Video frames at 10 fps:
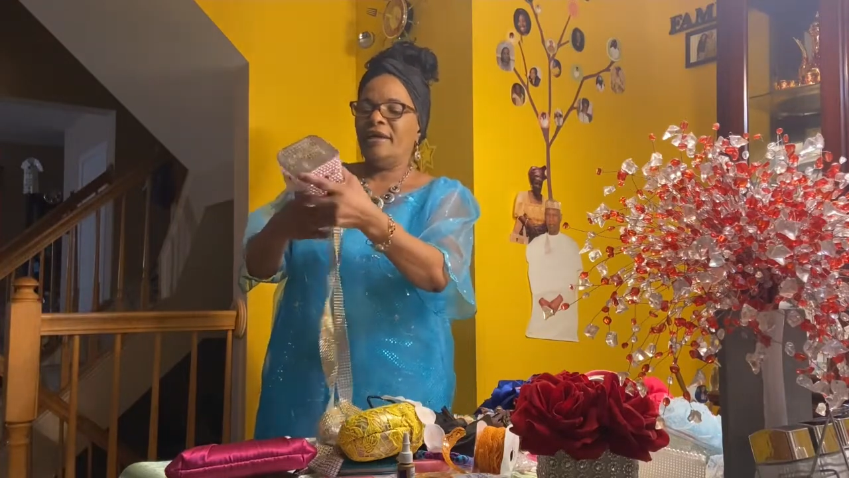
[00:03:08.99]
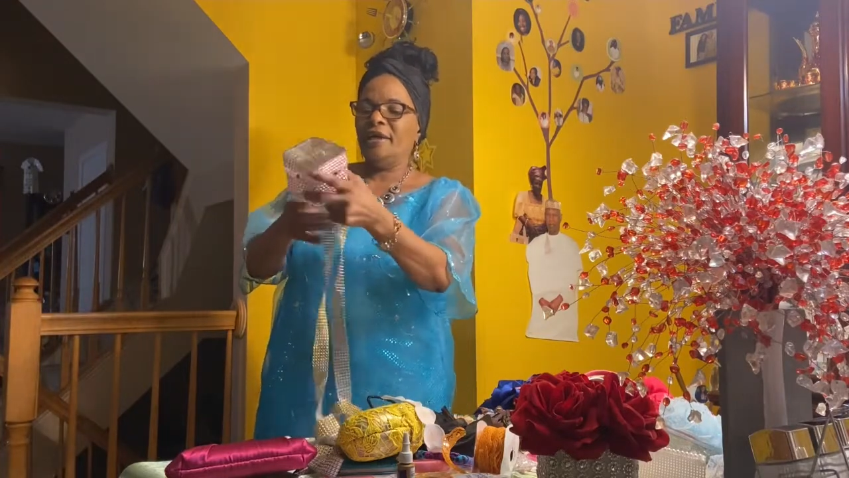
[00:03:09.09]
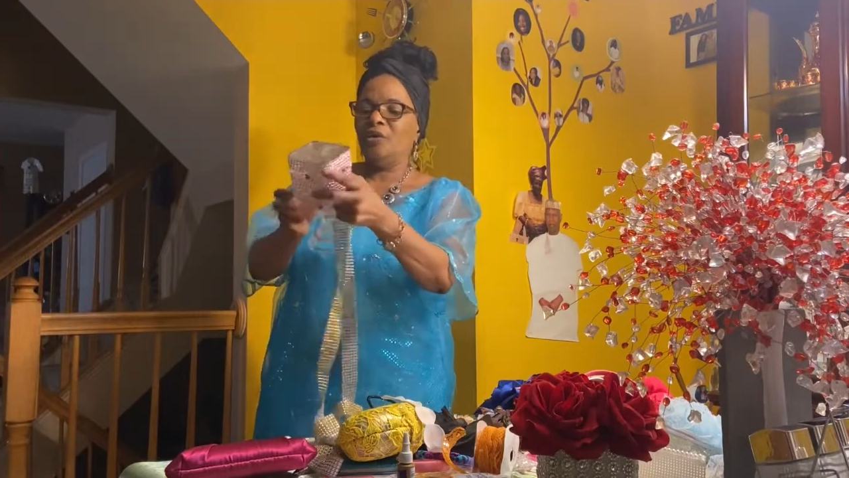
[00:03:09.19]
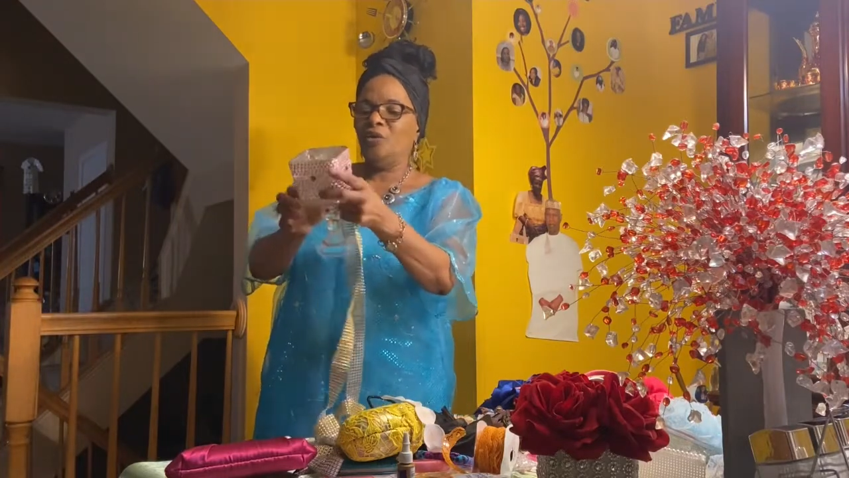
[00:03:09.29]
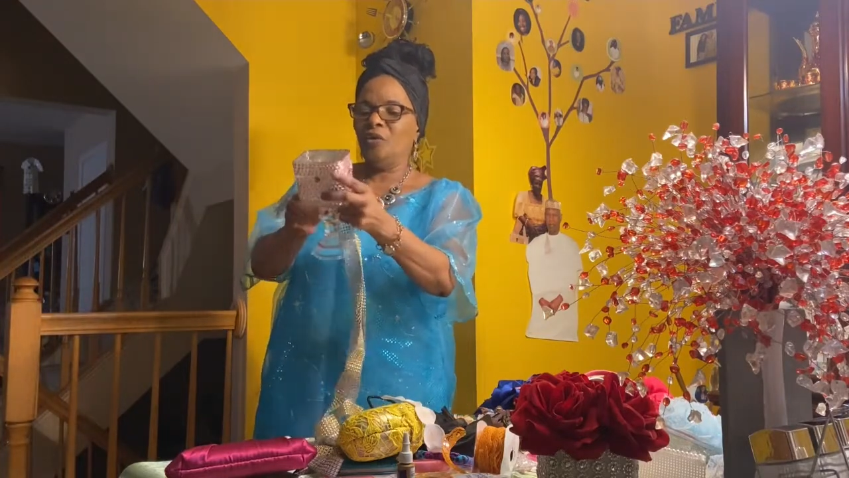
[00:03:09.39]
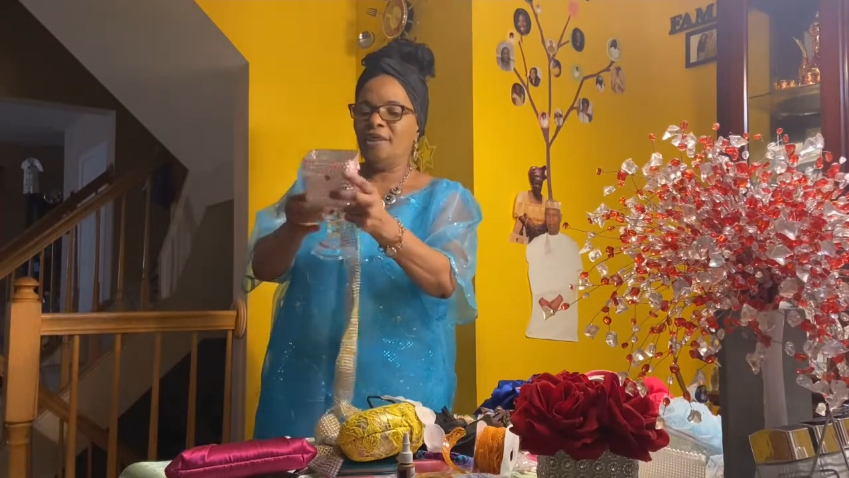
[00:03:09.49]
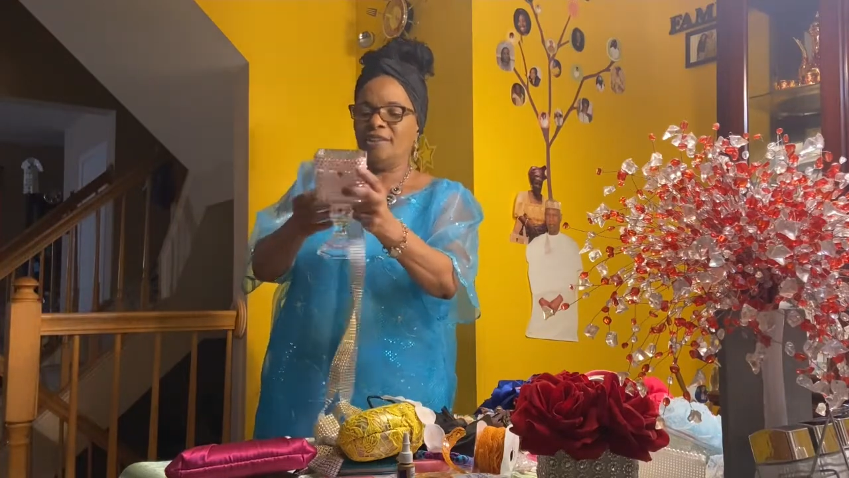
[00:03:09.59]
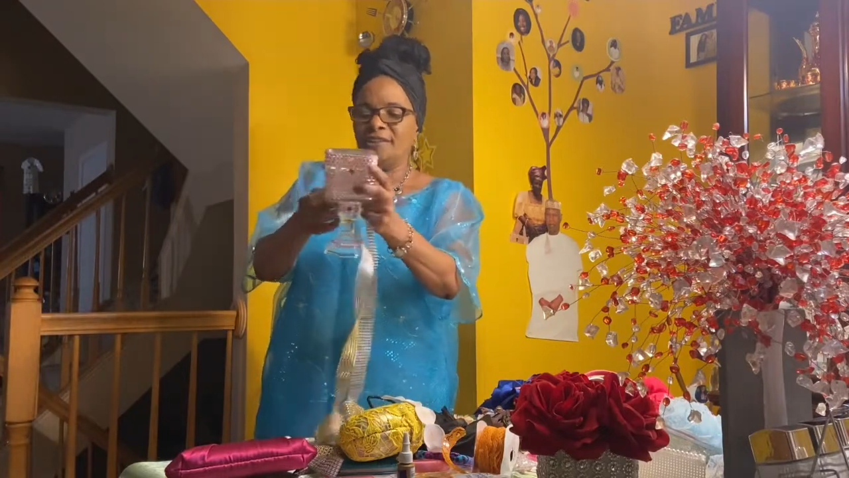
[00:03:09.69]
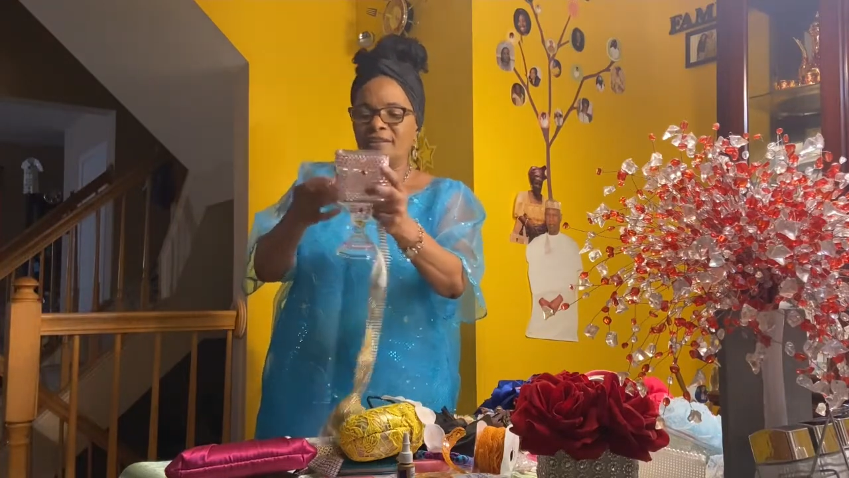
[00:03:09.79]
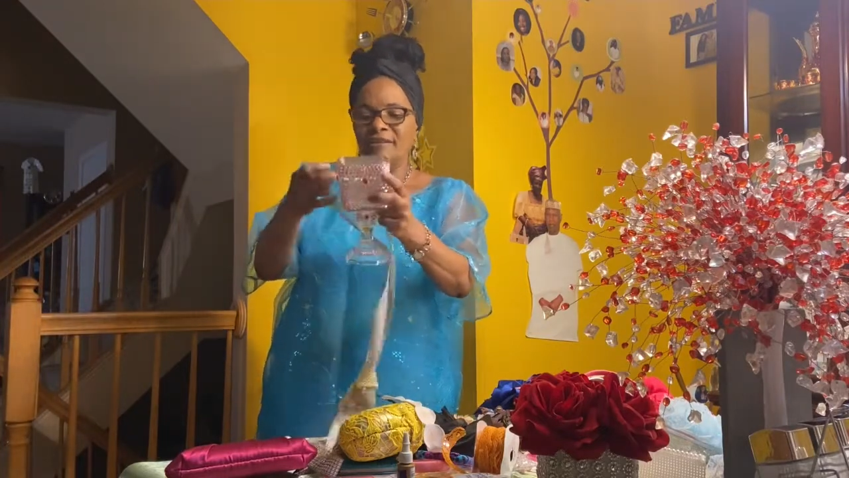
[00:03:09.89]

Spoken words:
I glue it,